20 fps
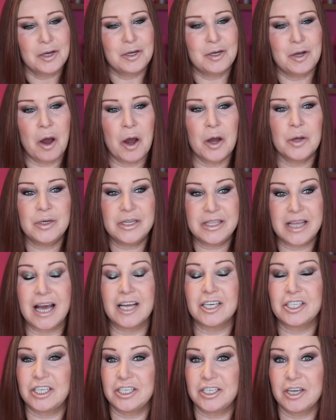Not only
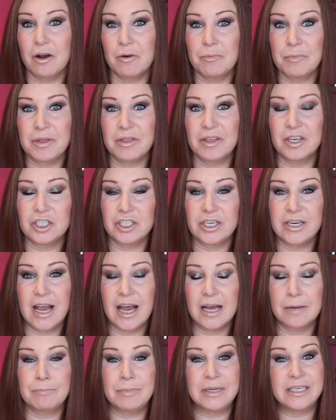that, she told me that she
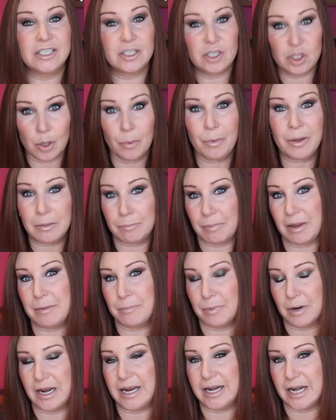had been stopping
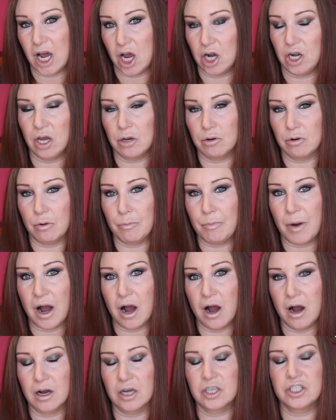people in her local
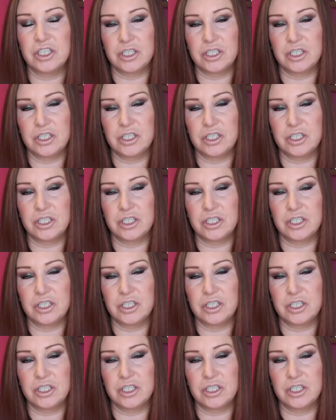park.